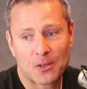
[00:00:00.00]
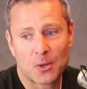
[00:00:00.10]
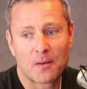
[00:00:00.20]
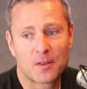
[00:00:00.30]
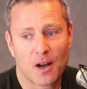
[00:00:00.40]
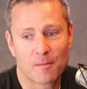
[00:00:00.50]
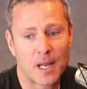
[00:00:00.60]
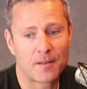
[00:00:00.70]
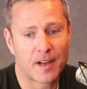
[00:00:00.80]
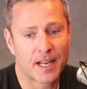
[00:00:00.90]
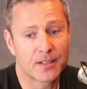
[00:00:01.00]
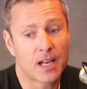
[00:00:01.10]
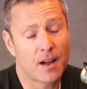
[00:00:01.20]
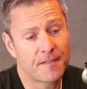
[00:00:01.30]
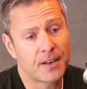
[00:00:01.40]
So I've played
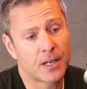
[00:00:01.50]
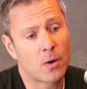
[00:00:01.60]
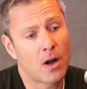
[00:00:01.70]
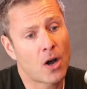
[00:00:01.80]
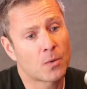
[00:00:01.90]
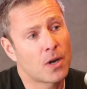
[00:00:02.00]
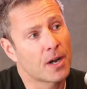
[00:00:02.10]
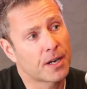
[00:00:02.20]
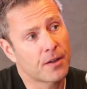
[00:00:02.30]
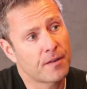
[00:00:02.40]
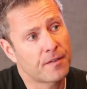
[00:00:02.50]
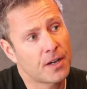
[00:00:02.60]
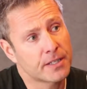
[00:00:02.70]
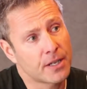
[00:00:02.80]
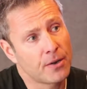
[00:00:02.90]
Vegas. I found it quite hard work at
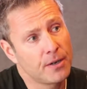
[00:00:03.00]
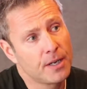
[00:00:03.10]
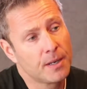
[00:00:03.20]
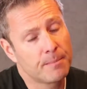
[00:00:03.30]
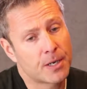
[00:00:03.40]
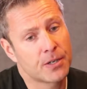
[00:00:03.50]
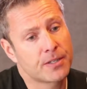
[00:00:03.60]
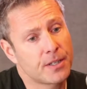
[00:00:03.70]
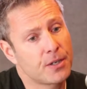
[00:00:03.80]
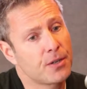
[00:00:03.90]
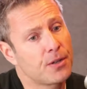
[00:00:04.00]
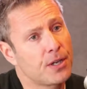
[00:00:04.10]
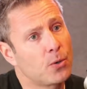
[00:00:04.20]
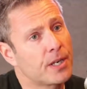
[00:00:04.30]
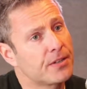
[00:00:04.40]
first, though, because
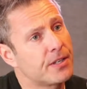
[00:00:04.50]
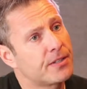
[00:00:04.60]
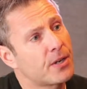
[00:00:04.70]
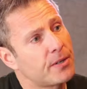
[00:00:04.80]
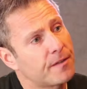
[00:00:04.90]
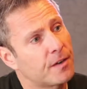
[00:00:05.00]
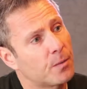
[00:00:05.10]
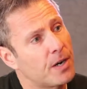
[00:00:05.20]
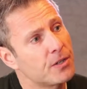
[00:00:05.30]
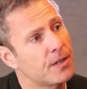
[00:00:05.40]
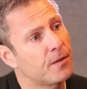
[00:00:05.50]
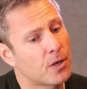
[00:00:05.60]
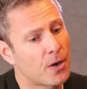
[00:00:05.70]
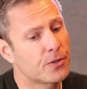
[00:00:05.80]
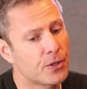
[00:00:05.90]
the audience is so different. Whereas if you
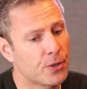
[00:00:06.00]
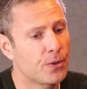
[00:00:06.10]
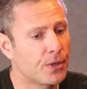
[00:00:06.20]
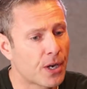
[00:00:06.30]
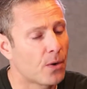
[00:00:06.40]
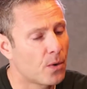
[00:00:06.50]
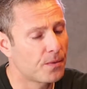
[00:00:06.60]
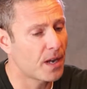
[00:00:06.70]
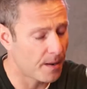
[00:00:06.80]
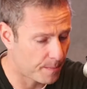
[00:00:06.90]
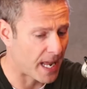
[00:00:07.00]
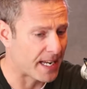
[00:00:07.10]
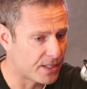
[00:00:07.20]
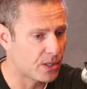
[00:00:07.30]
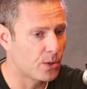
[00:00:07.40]
go to a
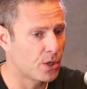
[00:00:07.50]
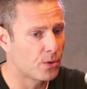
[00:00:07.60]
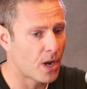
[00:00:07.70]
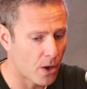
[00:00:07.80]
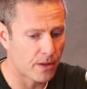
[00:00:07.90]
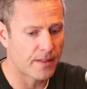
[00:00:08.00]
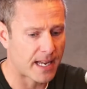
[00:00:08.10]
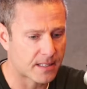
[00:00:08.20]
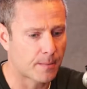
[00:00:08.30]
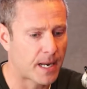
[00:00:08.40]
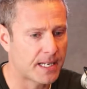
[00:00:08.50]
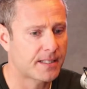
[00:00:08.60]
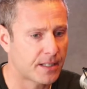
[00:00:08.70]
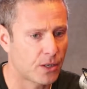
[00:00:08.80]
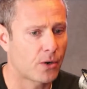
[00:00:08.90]
place, you know that that's the
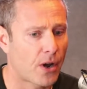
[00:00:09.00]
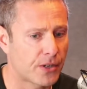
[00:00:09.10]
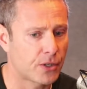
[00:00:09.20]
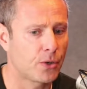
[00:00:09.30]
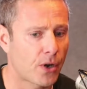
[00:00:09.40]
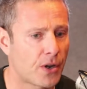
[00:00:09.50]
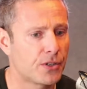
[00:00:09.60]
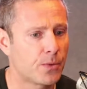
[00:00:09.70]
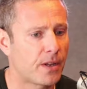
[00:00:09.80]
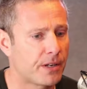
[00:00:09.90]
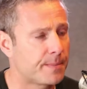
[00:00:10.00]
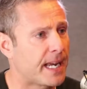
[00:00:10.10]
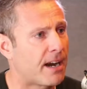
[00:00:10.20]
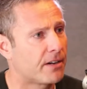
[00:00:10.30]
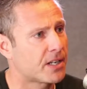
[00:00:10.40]
place you're going to. You're going to whether it
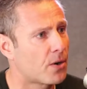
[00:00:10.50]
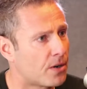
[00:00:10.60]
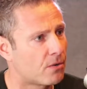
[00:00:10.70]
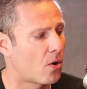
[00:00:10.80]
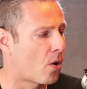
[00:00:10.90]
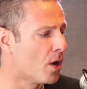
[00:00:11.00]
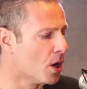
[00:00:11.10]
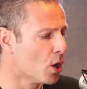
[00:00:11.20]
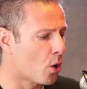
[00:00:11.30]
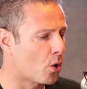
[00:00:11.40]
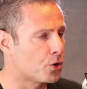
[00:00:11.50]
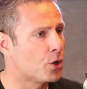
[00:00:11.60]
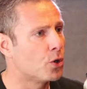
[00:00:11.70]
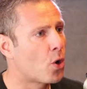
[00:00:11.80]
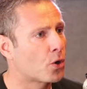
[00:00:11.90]
be Arizona or New
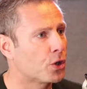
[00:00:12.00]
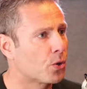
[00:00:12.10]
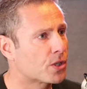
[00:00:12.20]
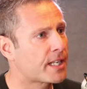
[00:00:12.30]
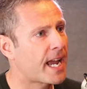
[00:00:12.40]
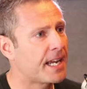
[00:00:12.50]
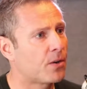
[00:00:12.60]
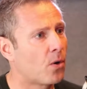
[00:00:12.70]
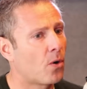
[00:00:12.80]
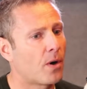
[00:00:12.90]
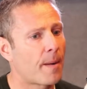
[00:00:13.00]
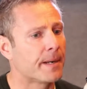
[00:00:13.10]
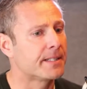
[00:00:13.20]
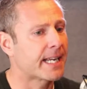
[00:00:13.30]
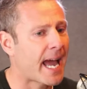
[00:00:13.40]
York State, or up
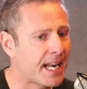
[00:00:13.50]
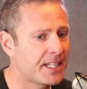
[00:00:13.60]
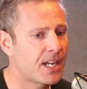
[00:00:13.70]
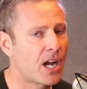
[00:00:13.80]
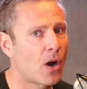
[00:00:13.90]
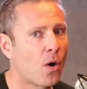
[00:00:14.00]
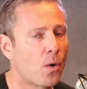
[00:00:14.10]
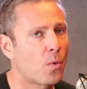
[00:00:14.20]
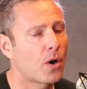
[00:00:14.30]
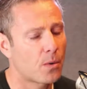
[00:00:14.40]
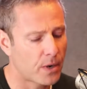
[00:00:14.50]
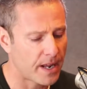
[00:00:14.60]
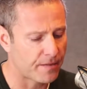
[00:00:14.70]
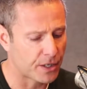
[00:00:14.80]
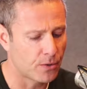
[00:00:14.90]
into Canada or
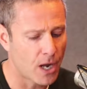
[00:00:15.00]
whatever.